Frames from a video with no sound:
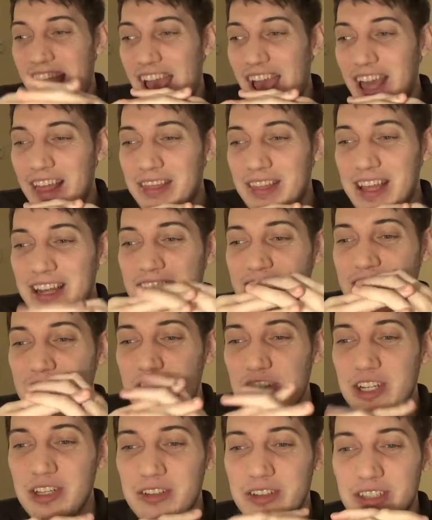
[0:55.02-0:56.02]
and then
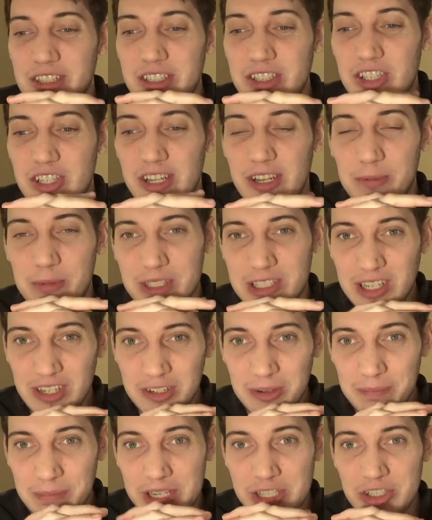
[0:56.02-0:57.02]
she learns he was
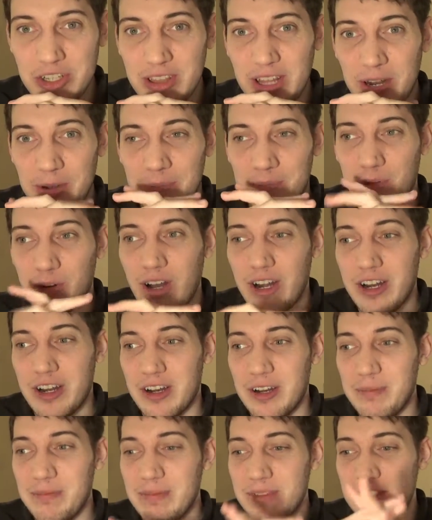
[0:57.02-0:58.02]
on a mission that
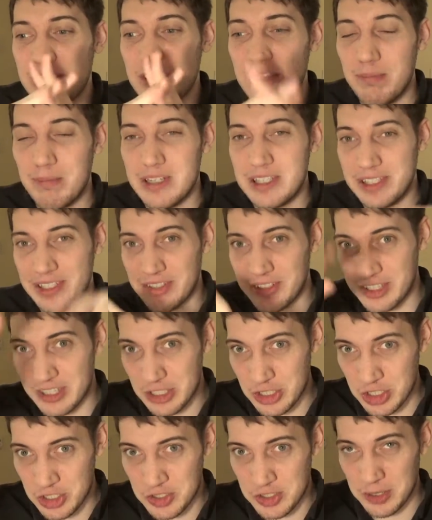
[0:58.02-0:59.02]
brought him to the
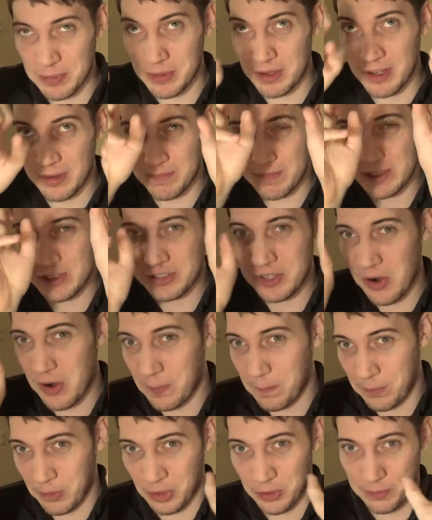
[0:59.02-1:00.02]
mysterious Shimmer, a
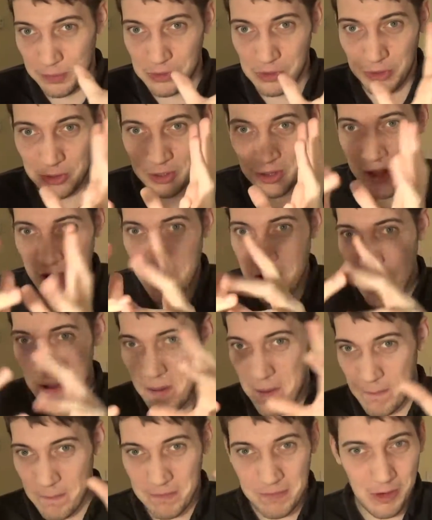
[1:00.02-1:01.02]
bizarre purple
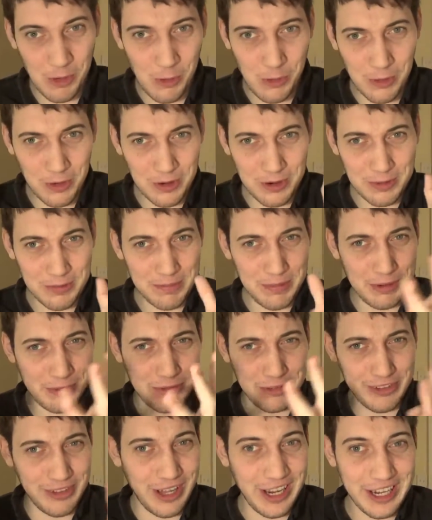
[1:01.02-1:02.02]
orb
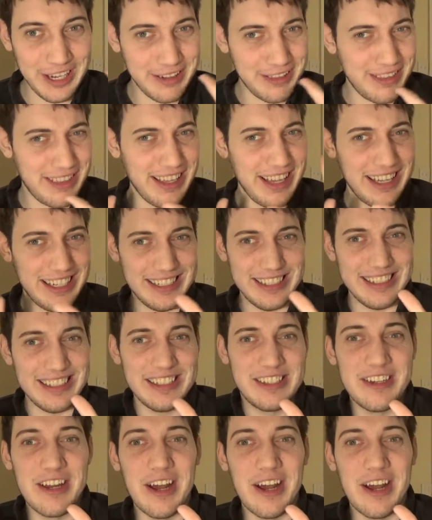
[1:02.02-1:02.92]
of light that